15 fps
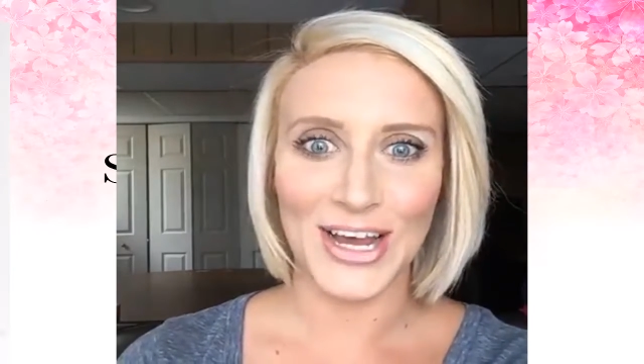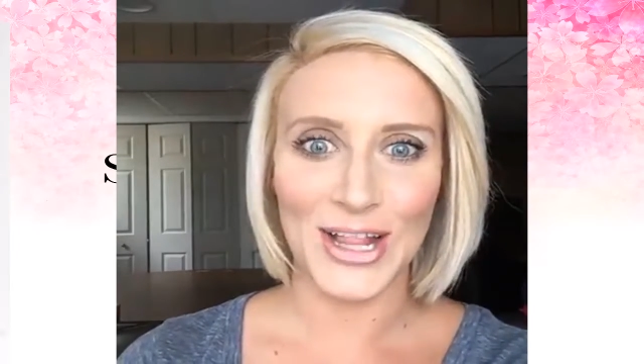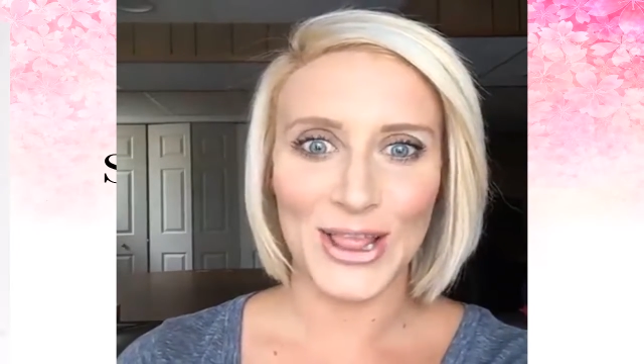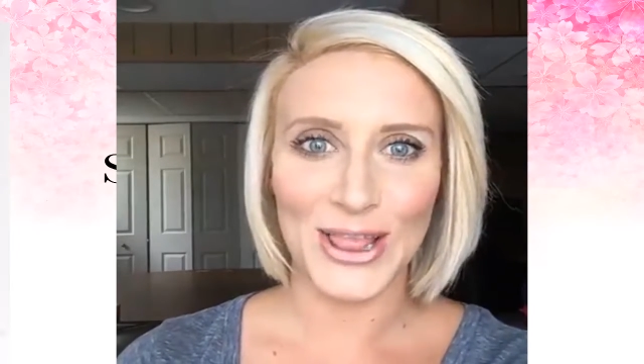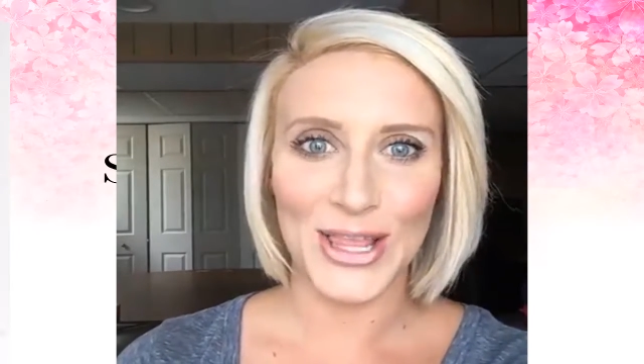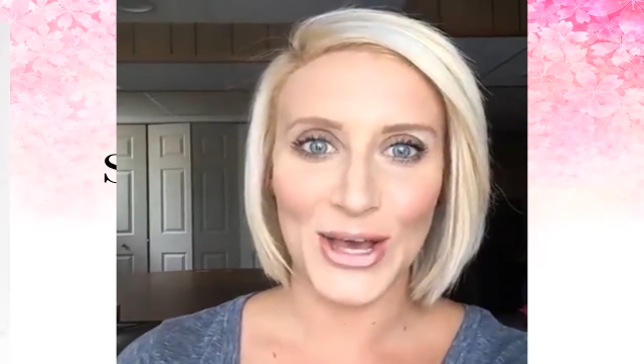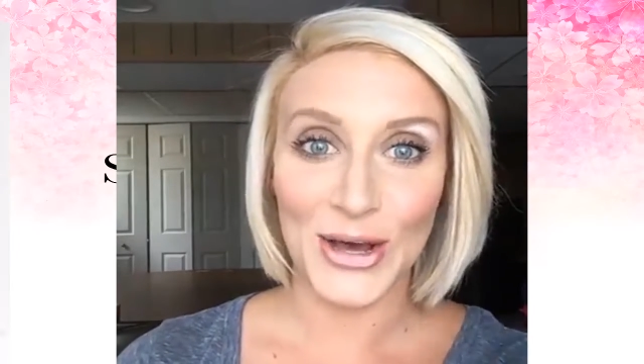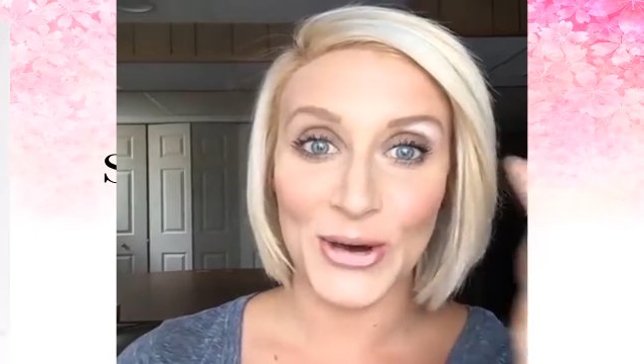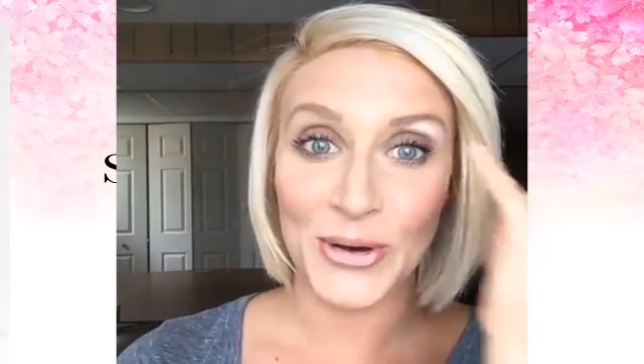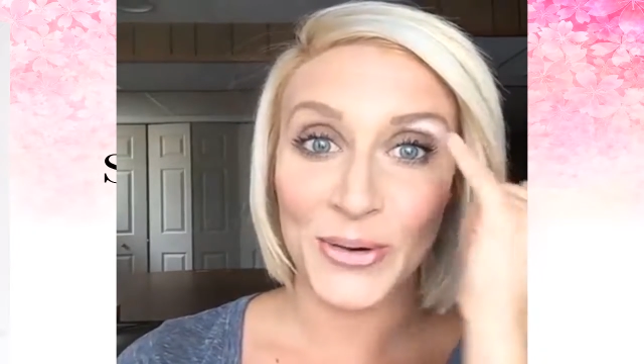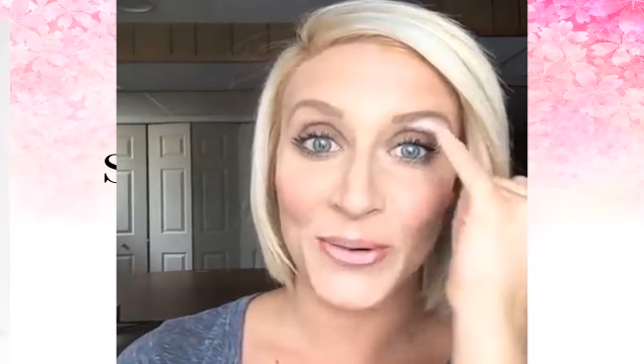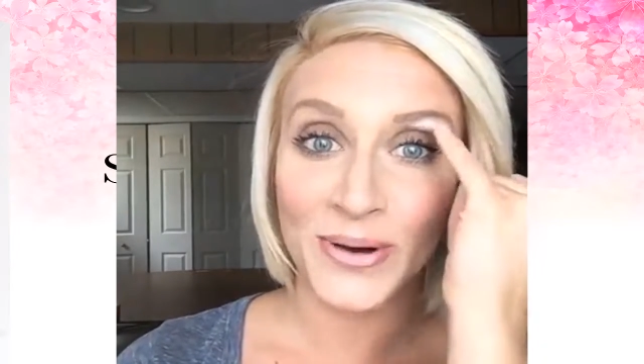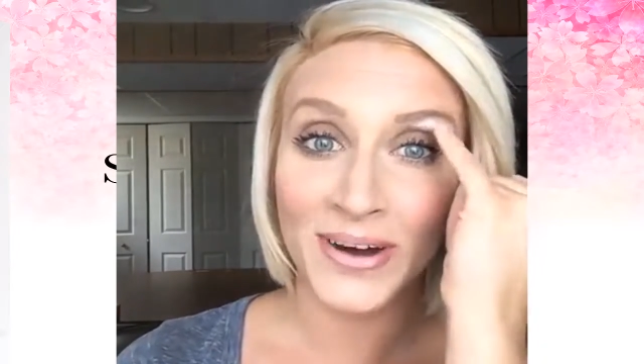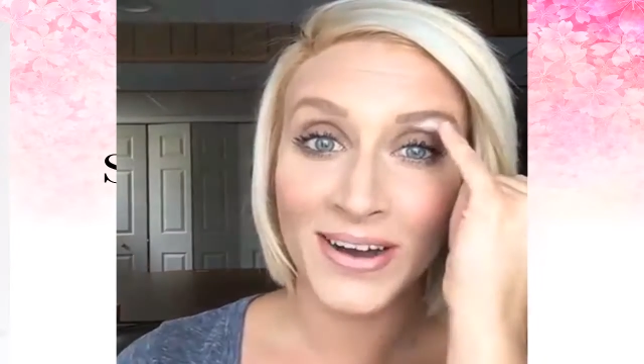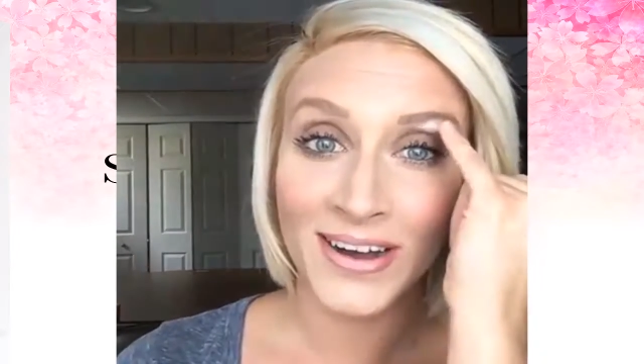
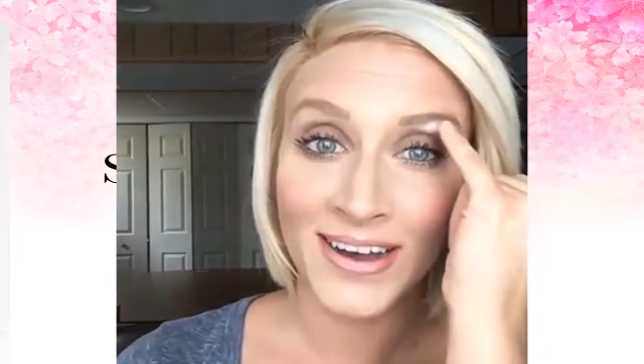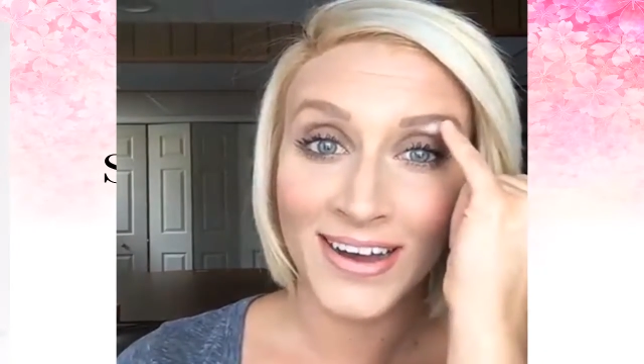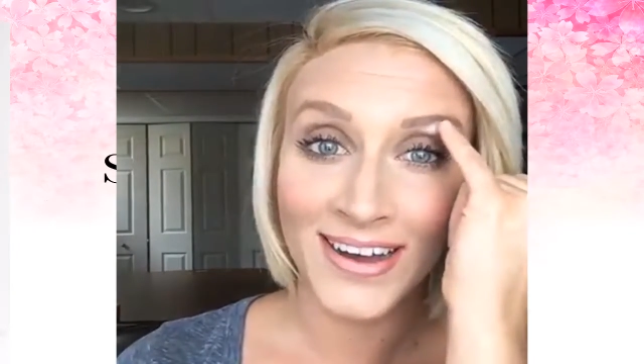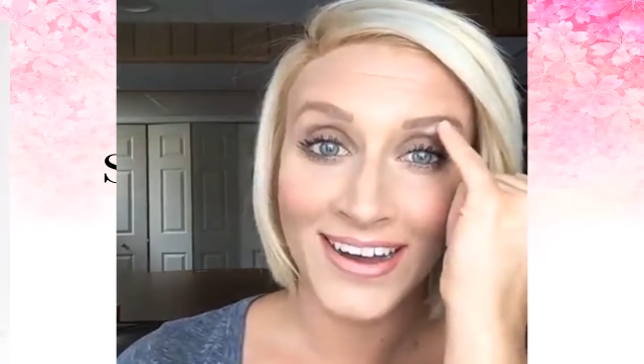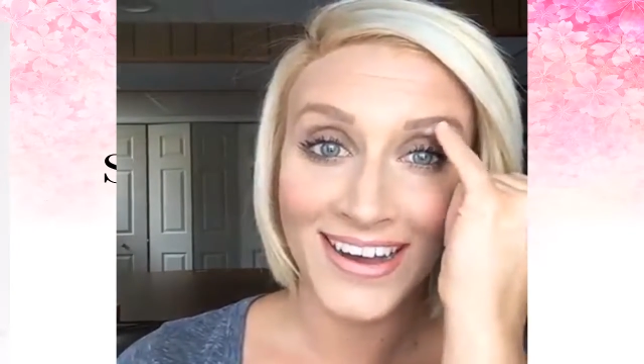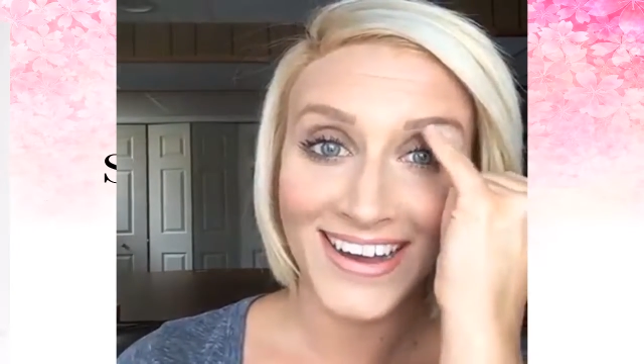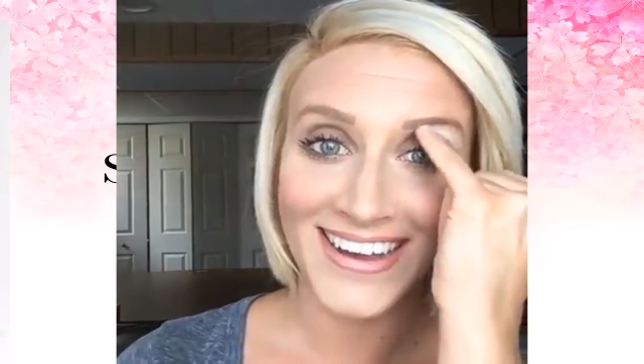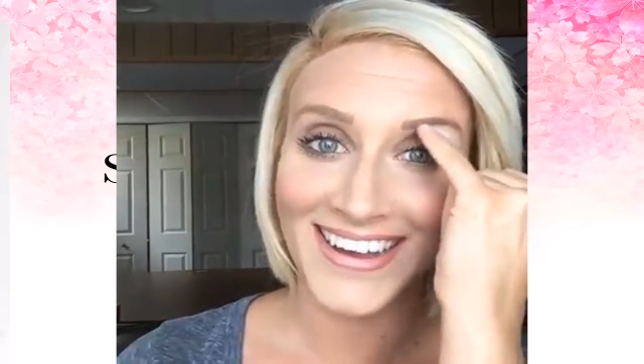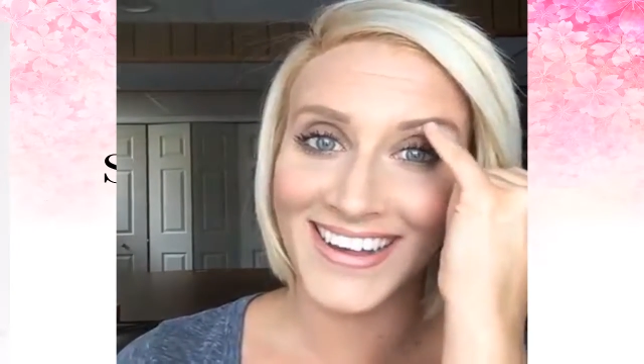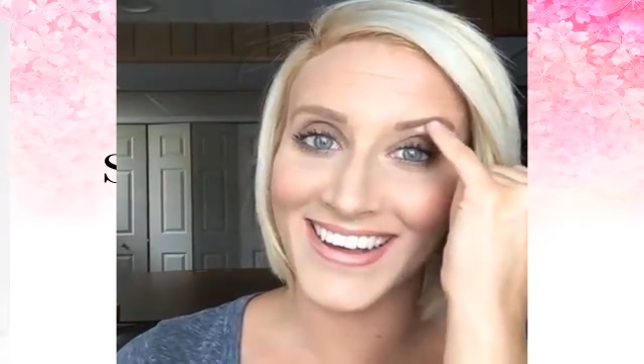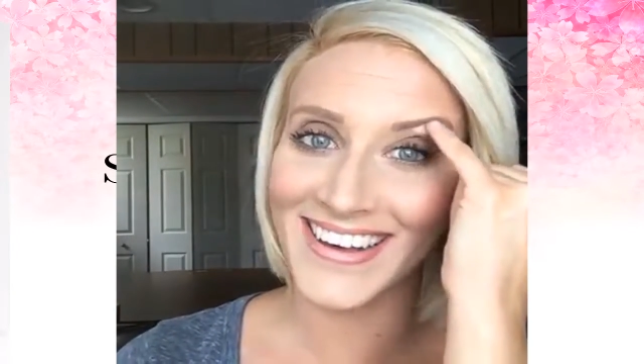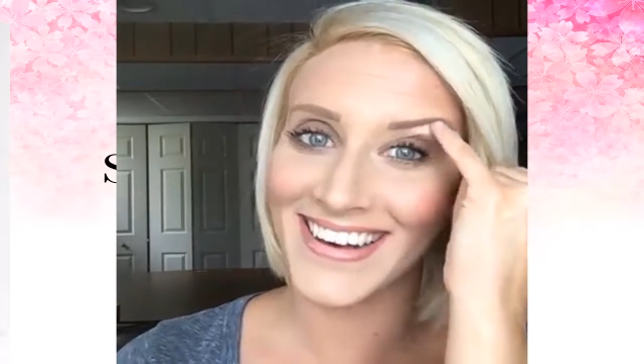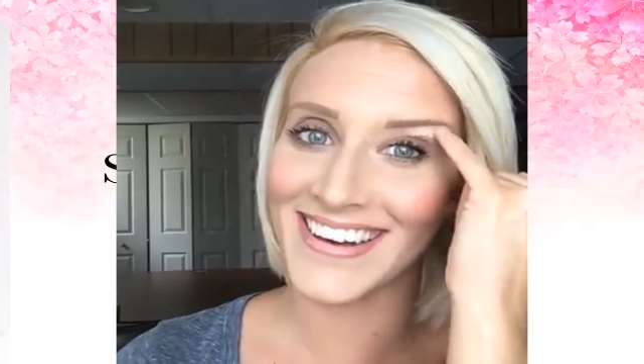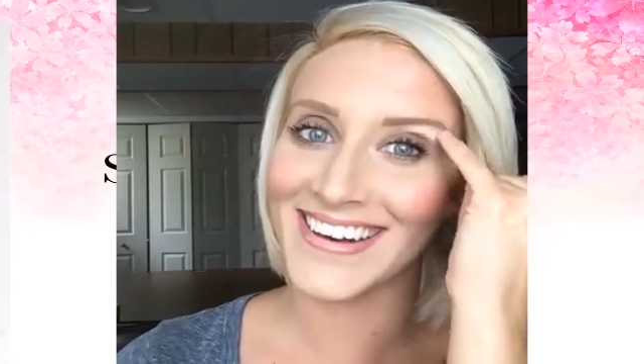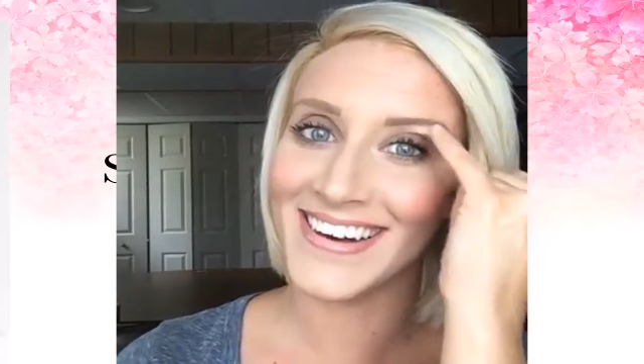Hello.
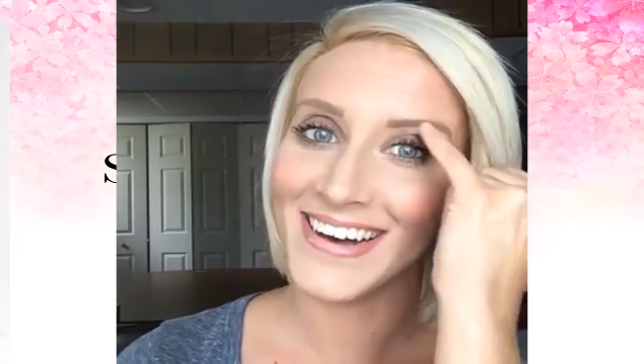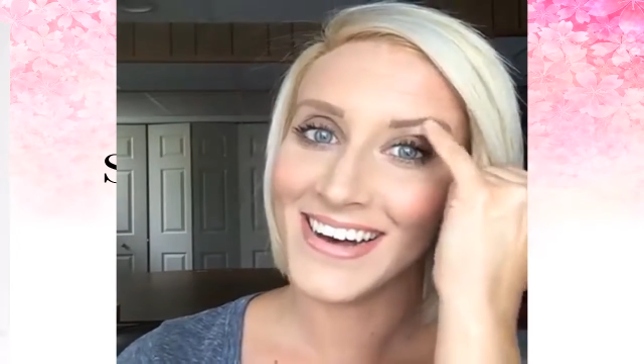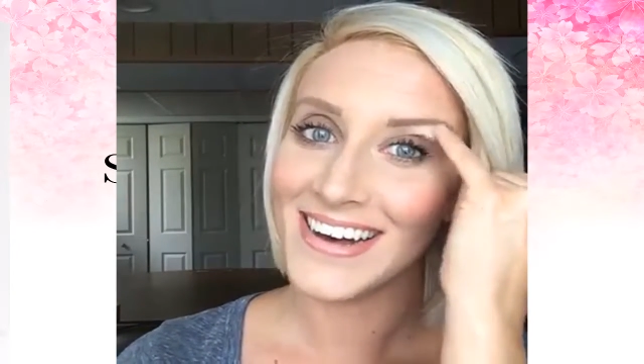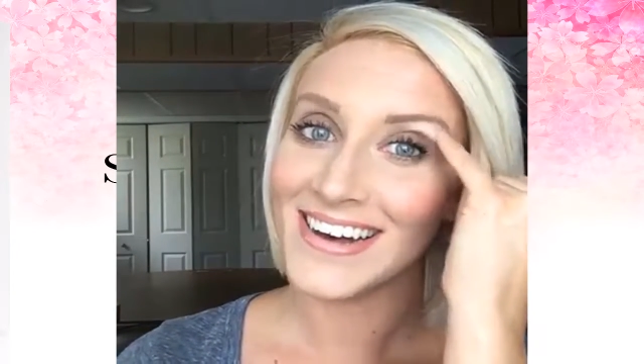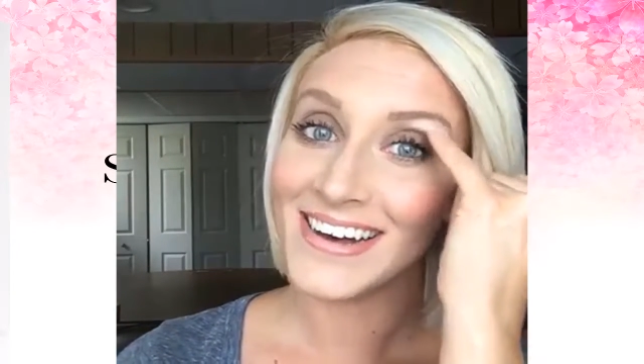I'm